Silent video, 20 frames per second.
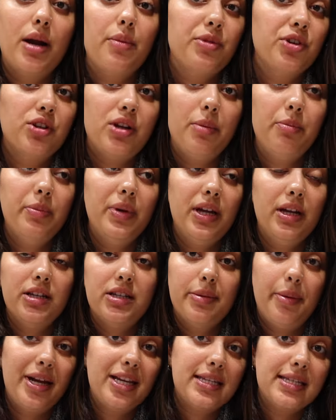I dump it
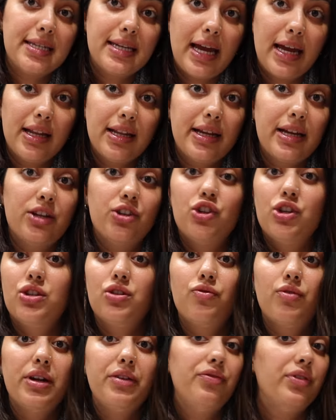into my Stanley and
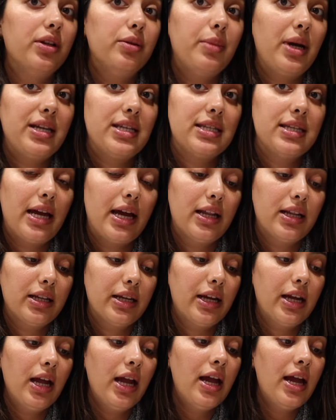just refill my
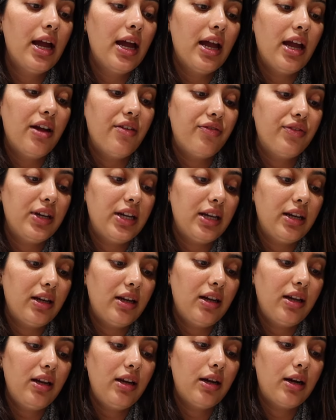Stanley if
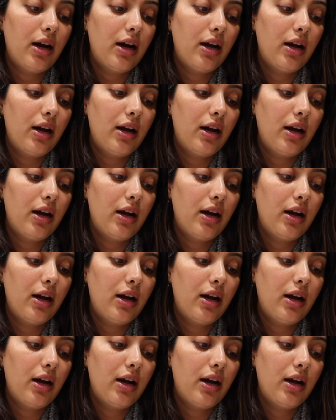needed.